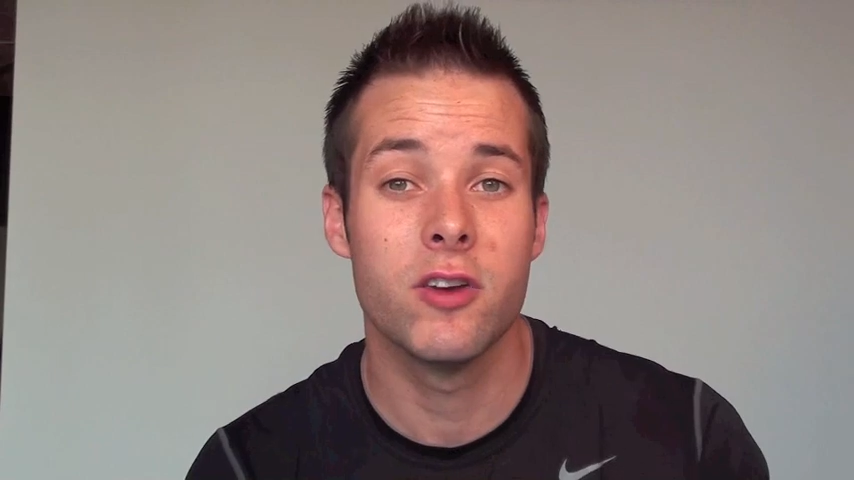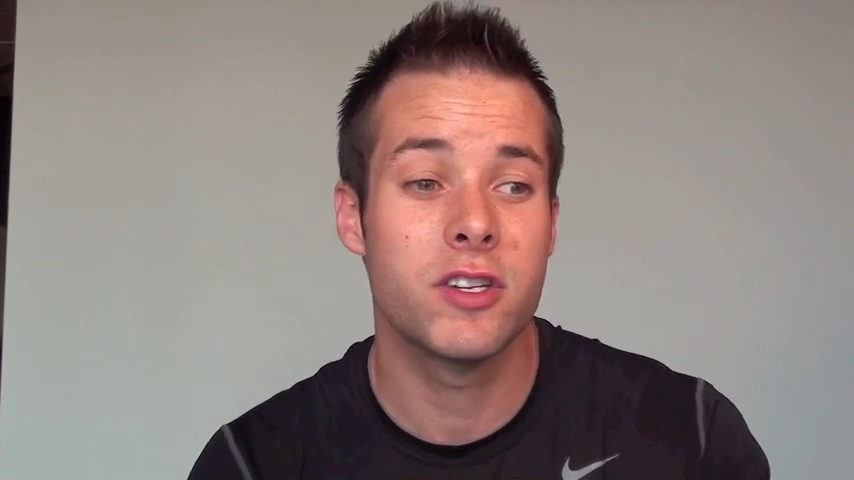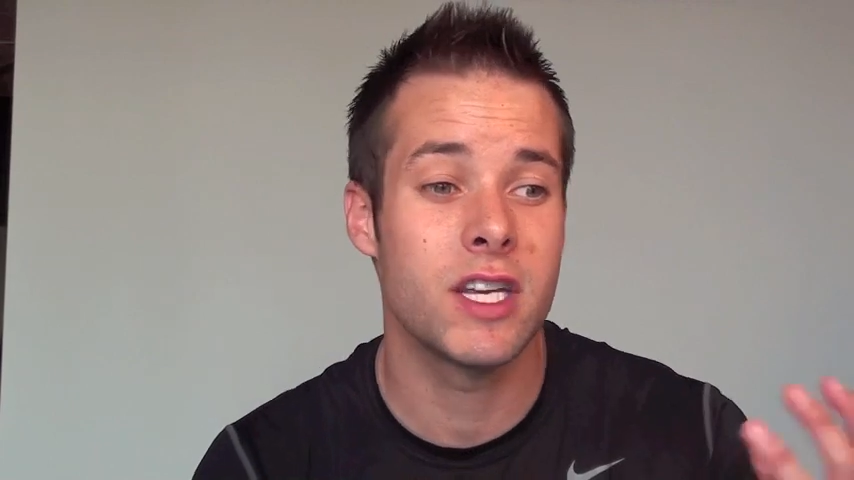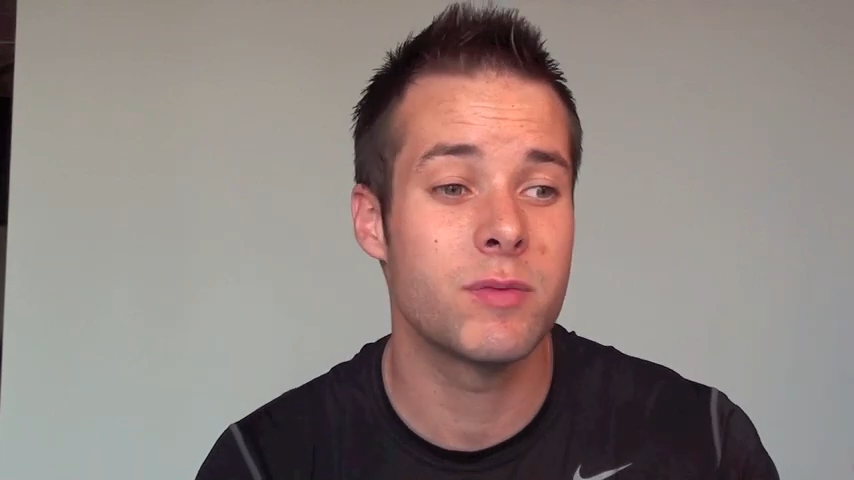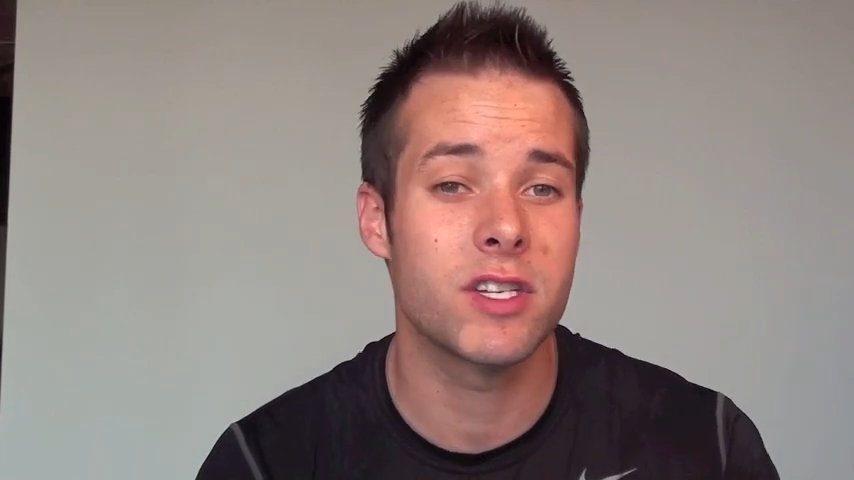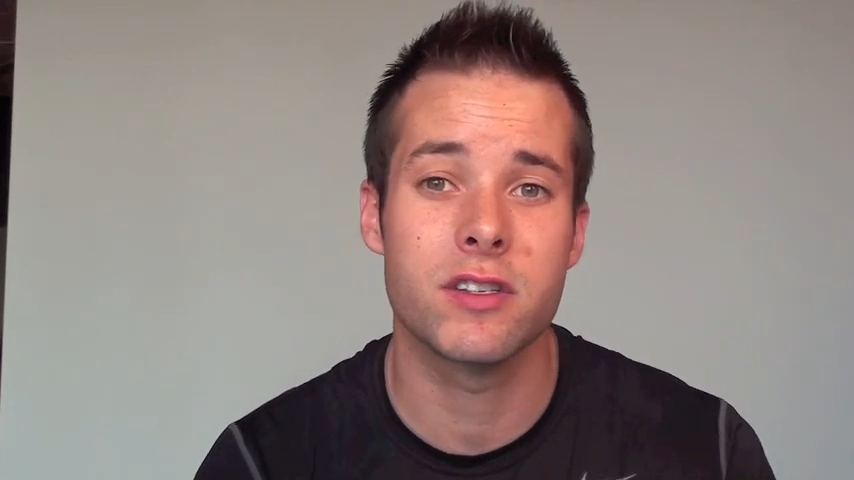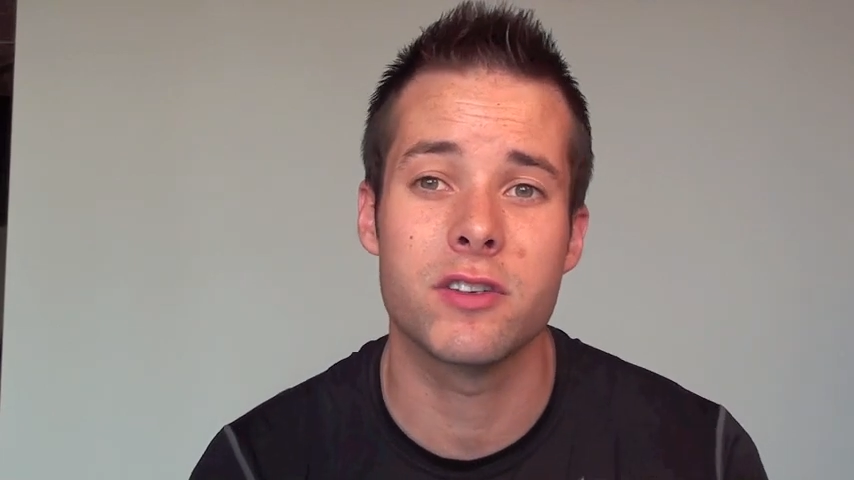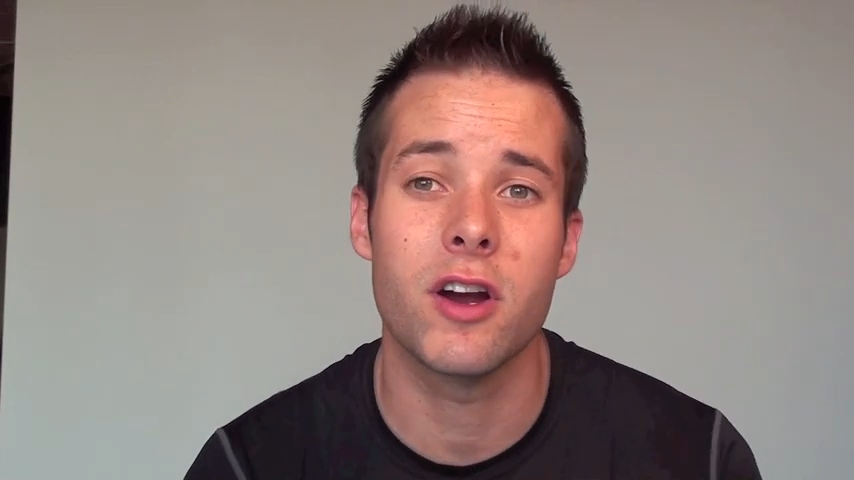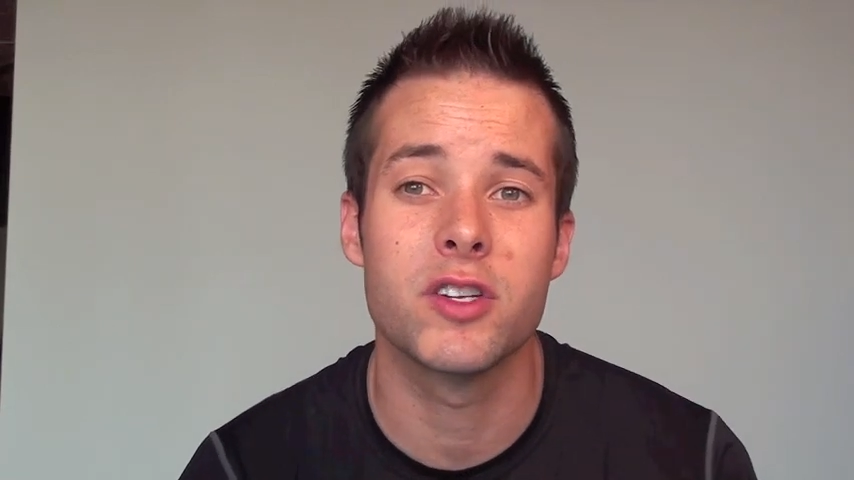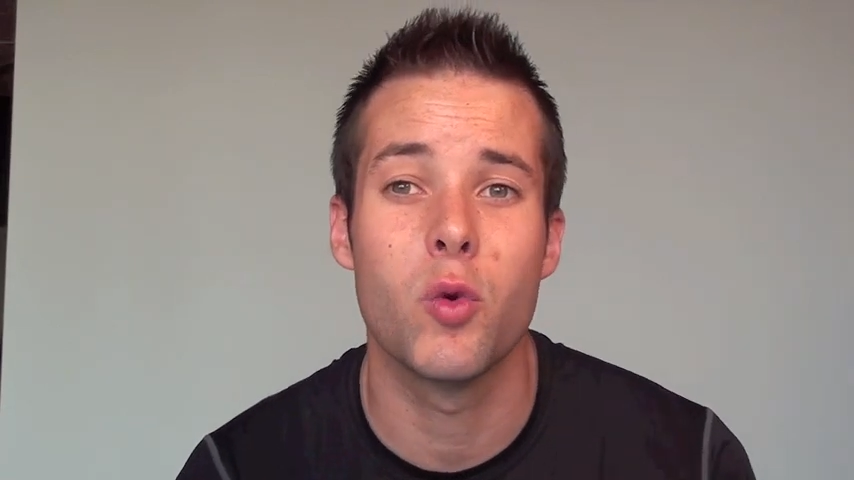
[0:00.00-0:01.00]
Your team's going to
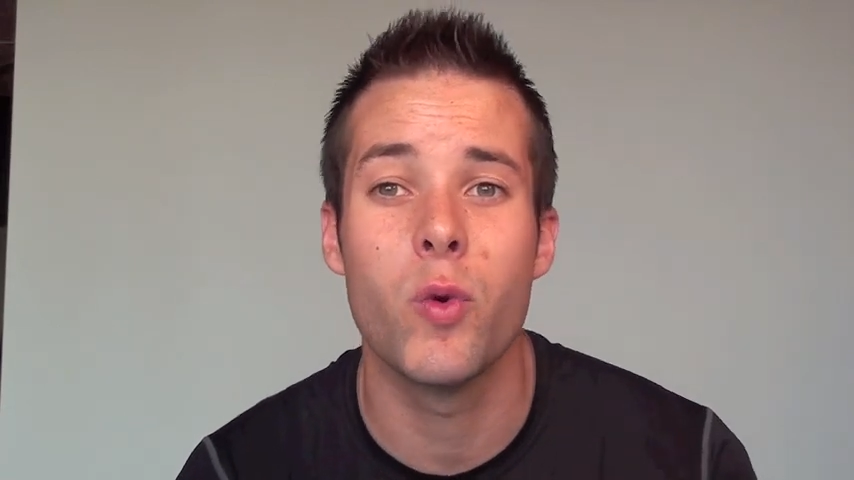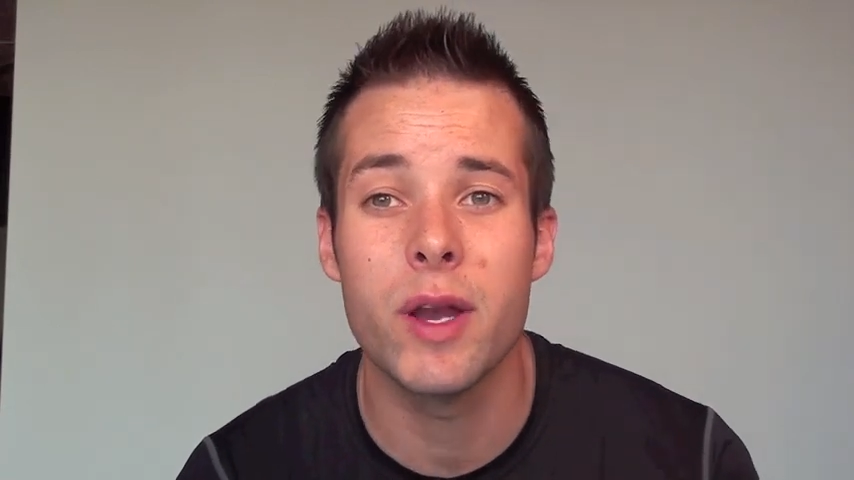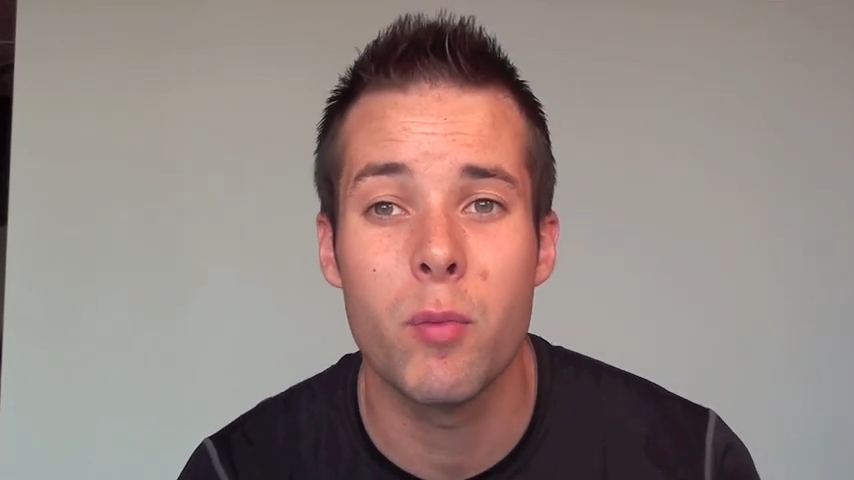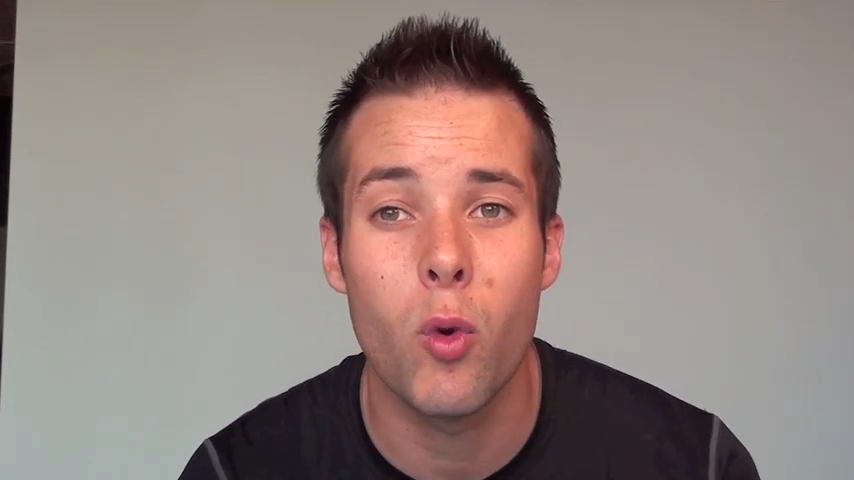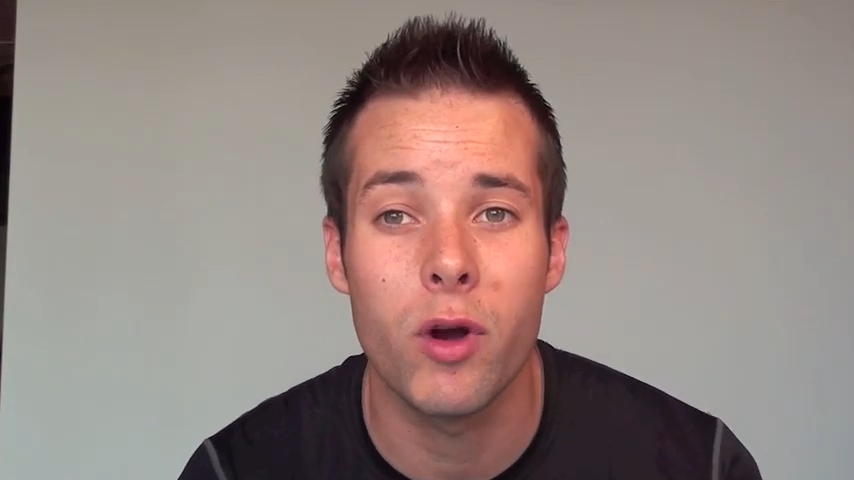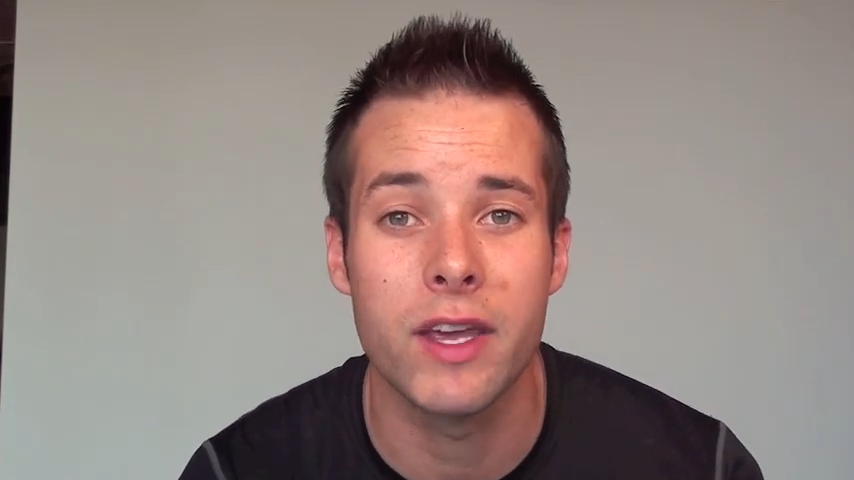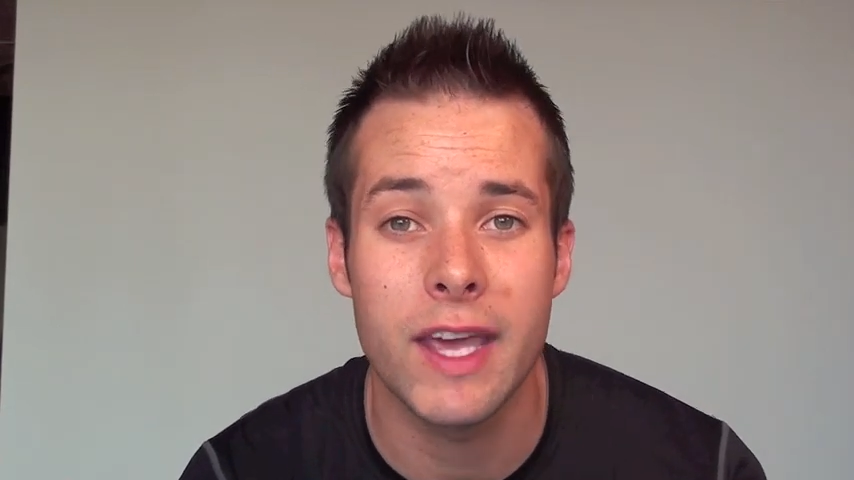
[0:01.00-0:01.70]
start to win more